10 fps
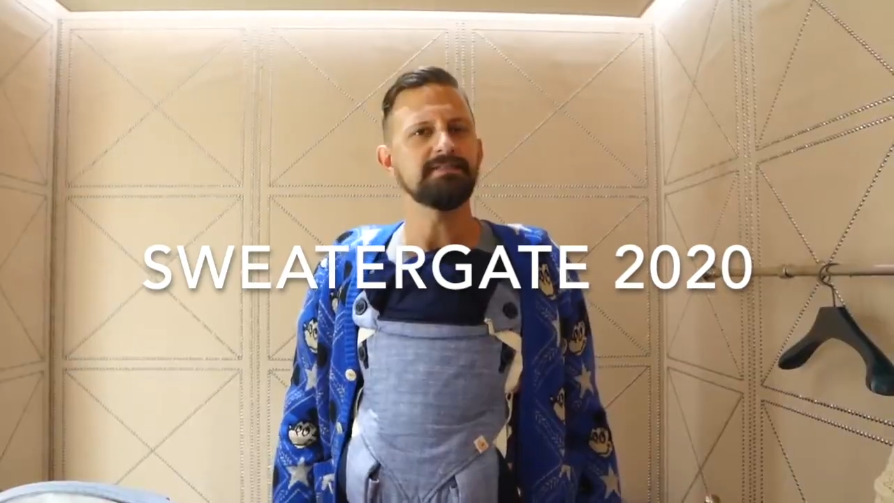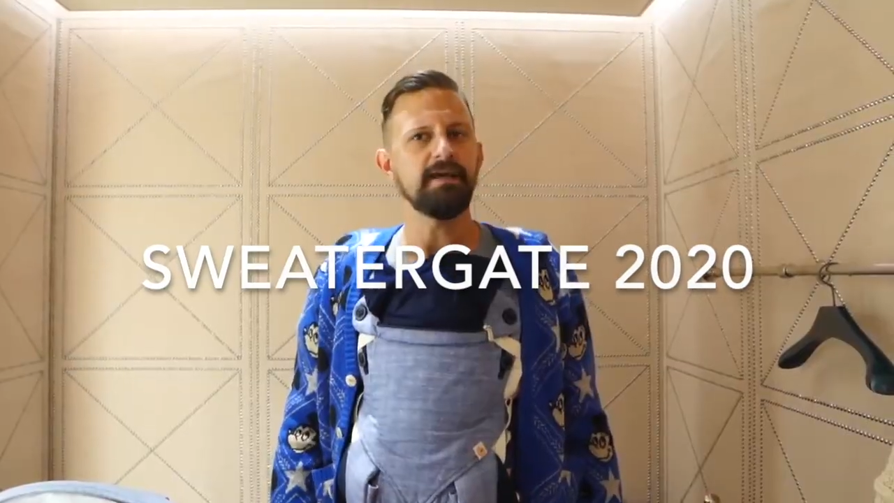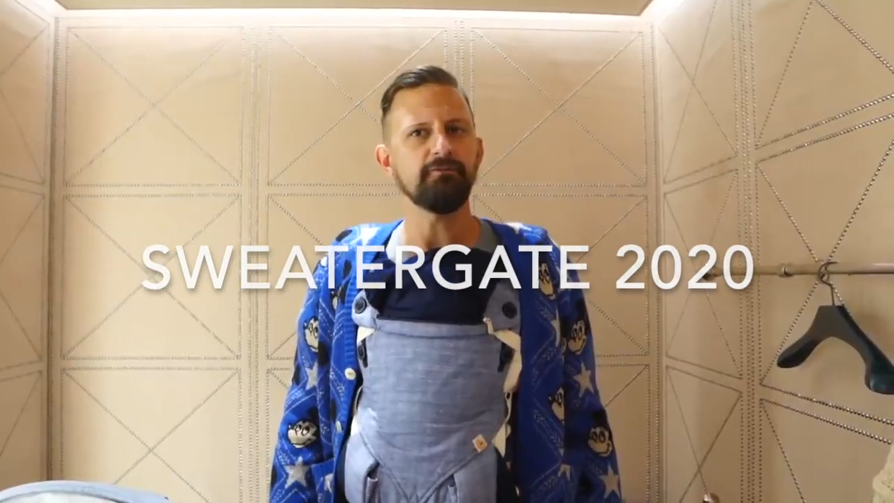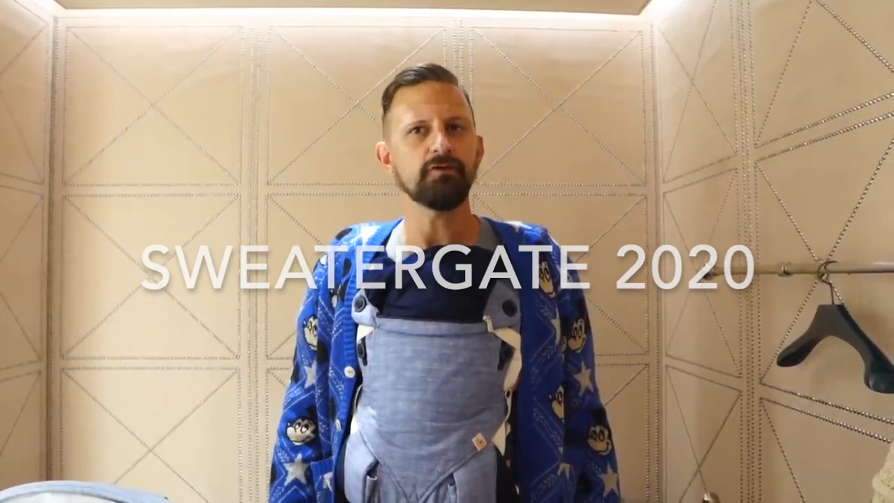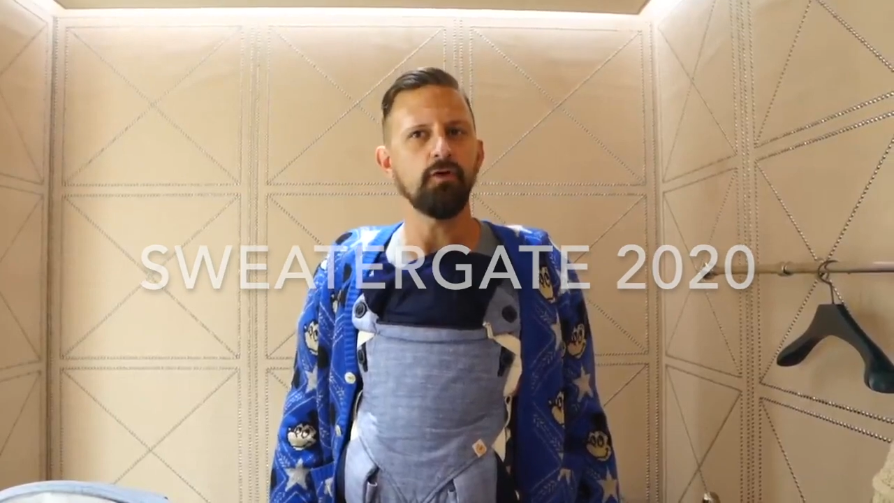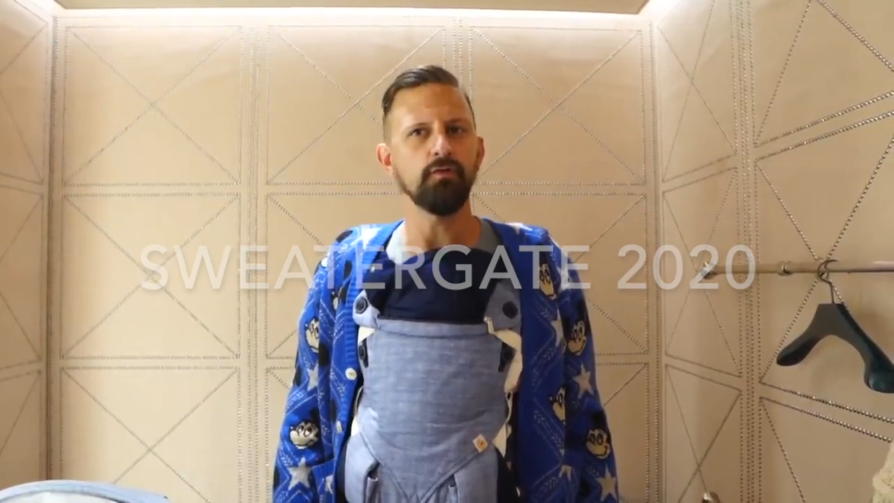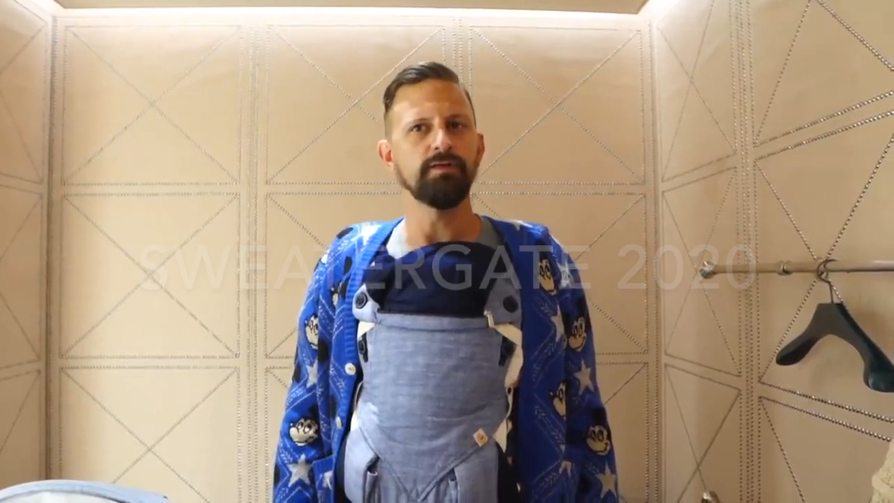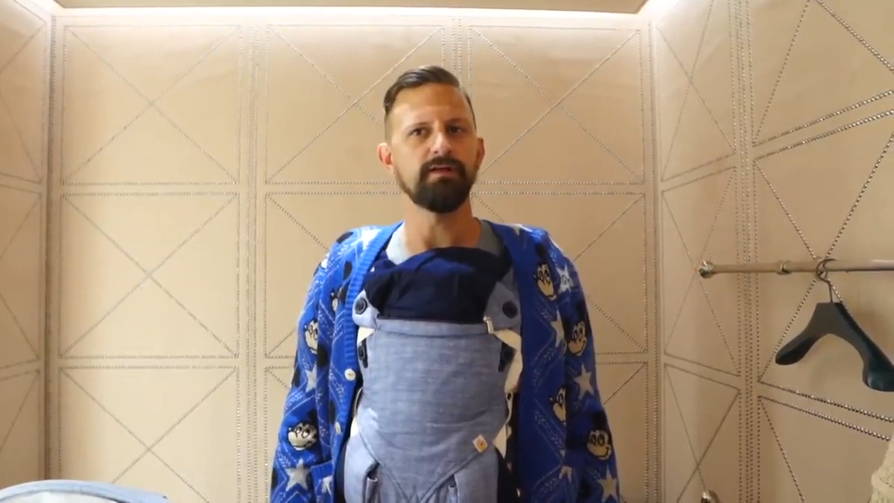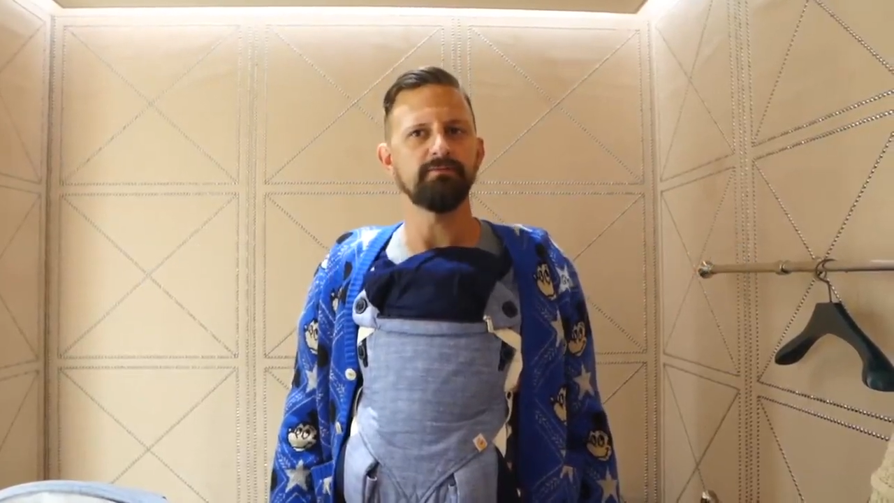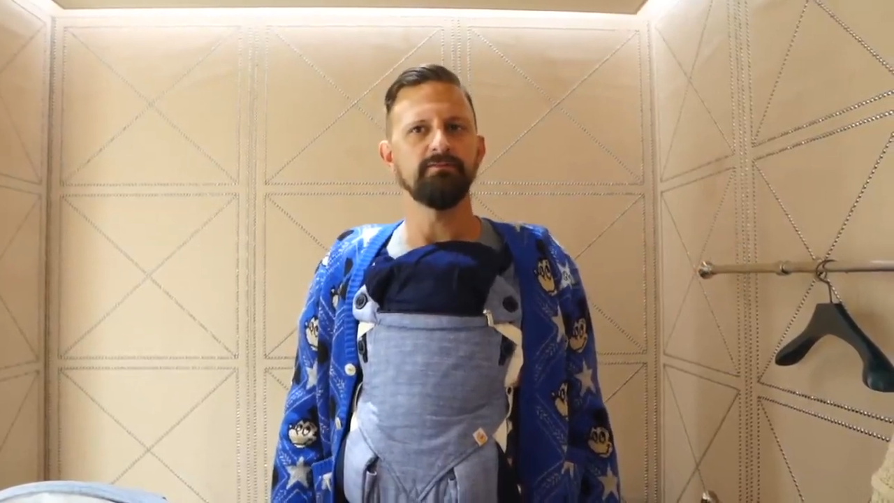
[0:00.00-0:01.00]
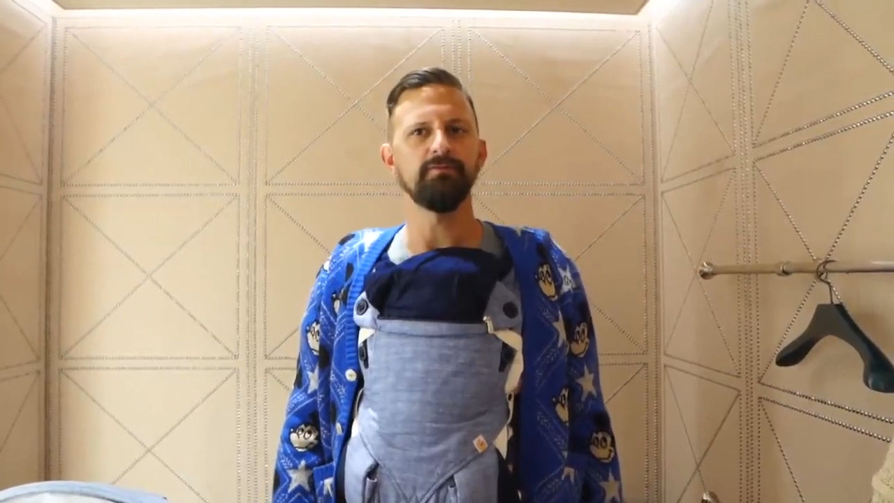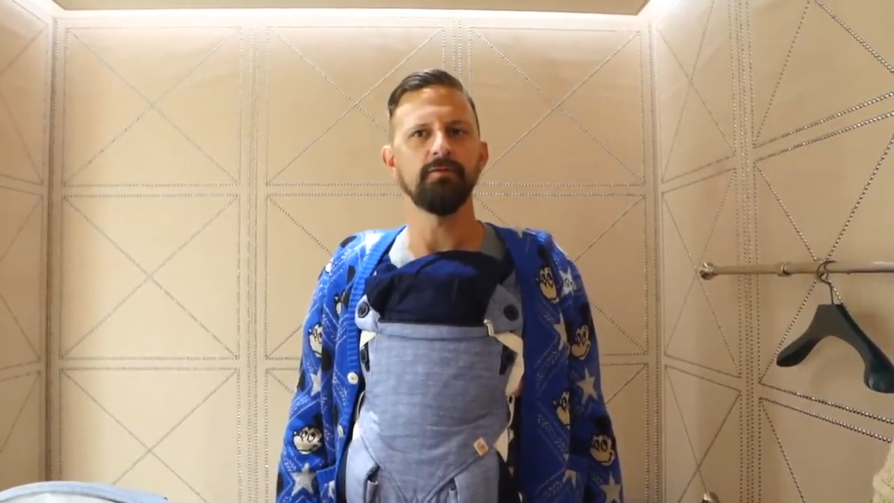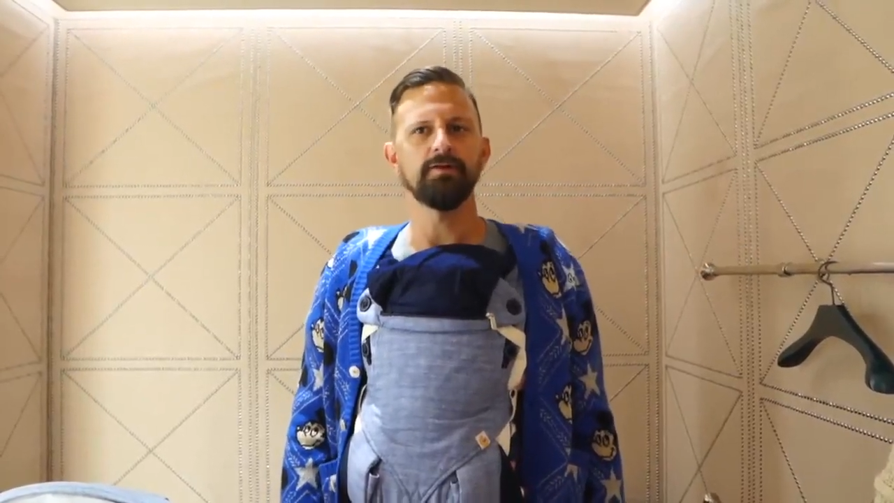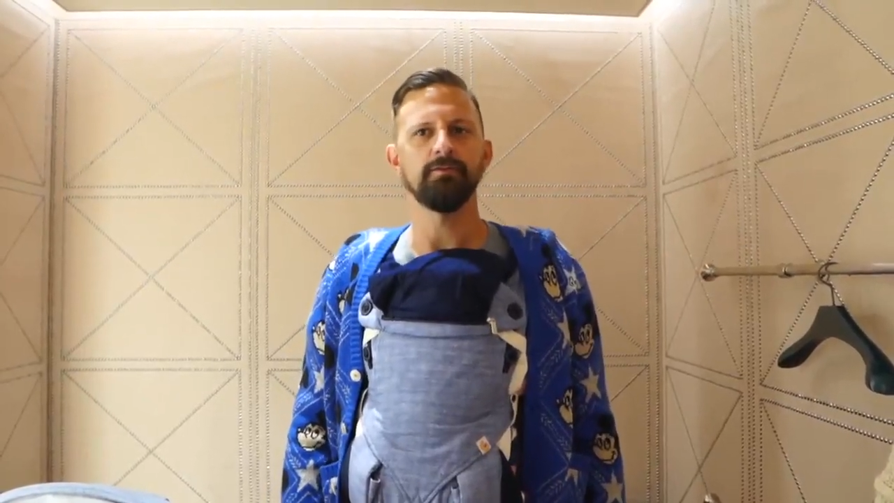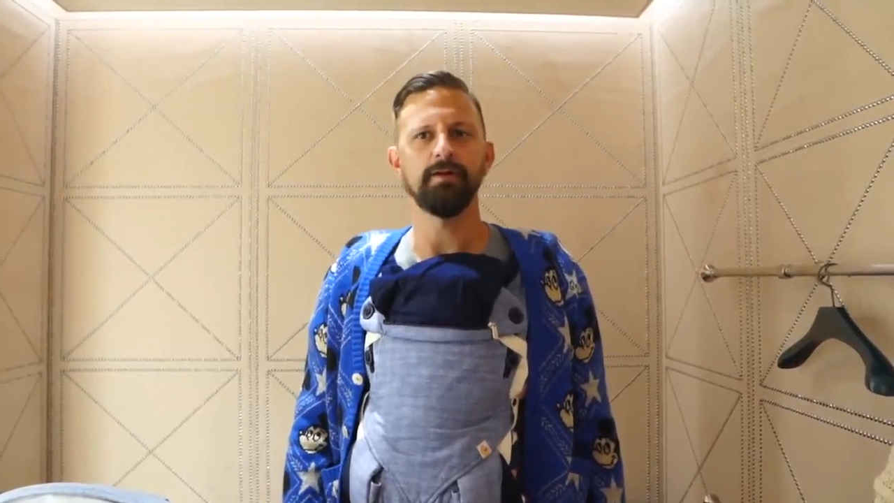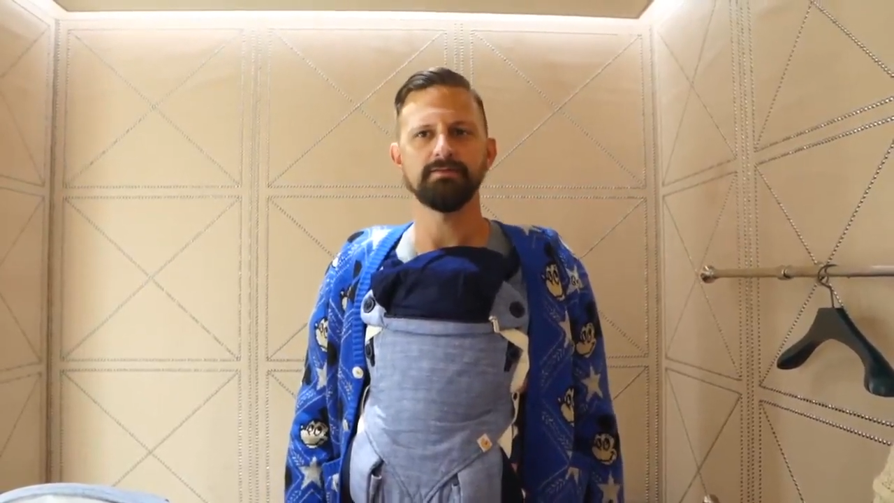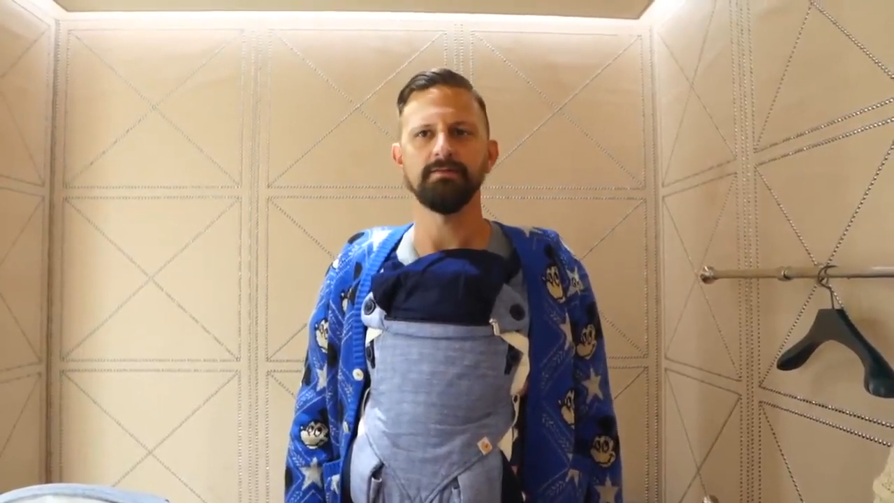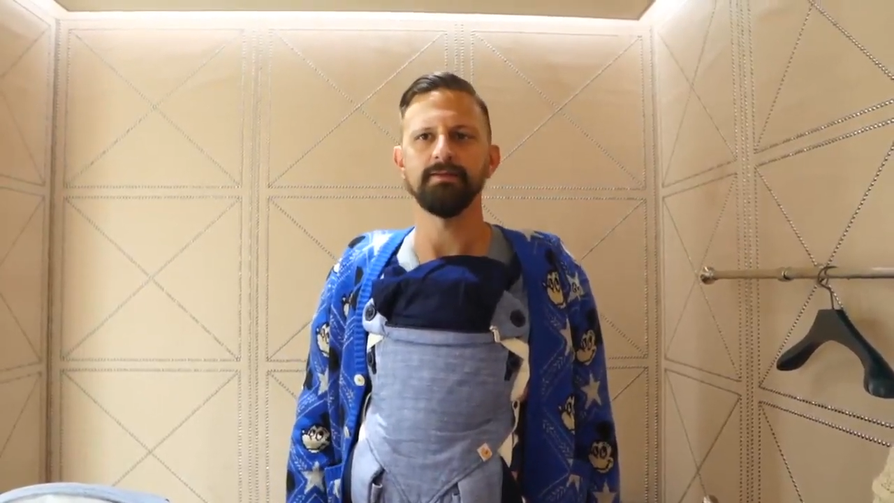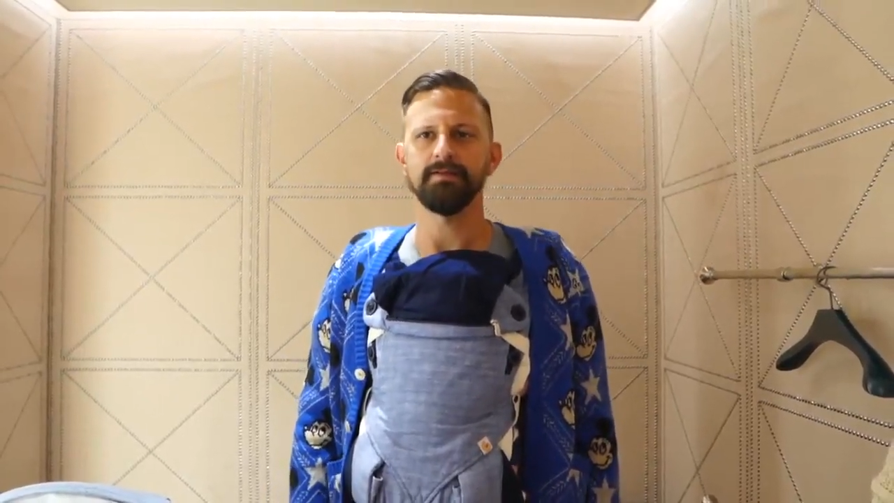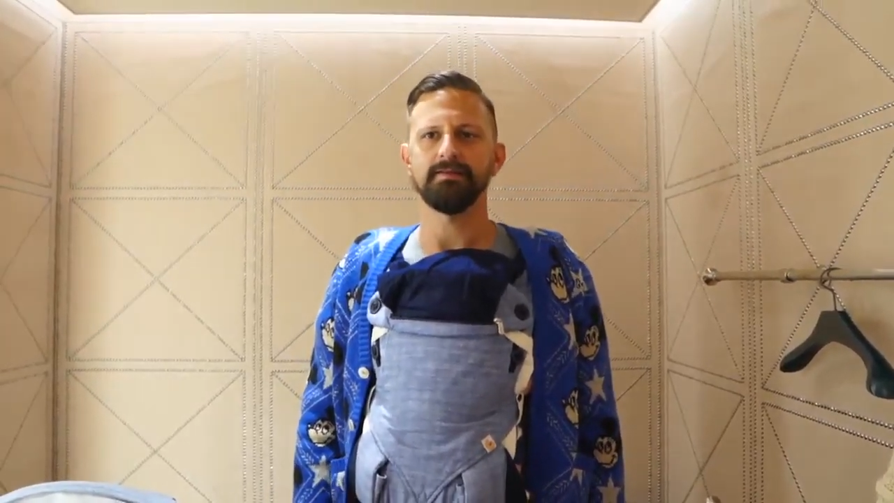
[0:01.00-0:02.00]
never cold enough in Florida to wear
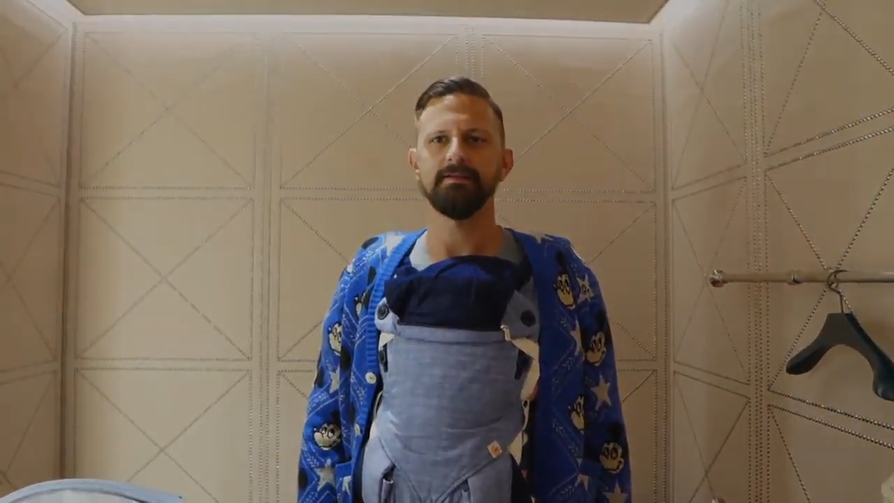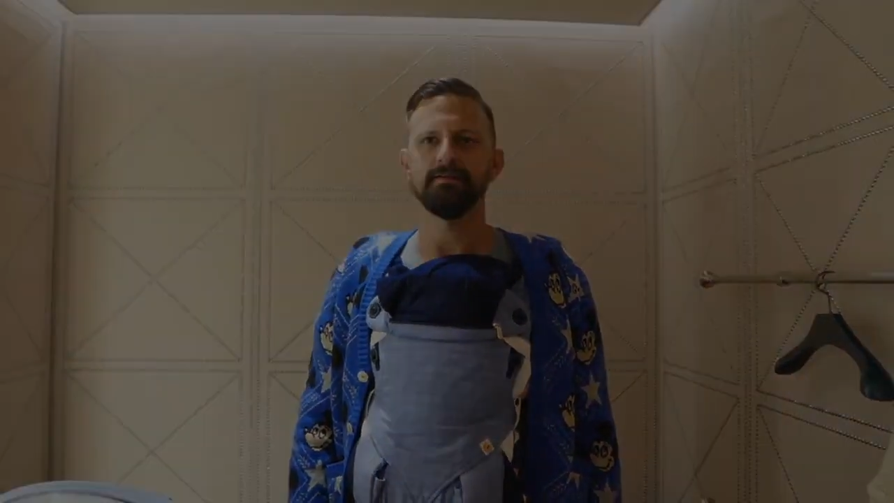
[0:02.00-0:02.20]
something like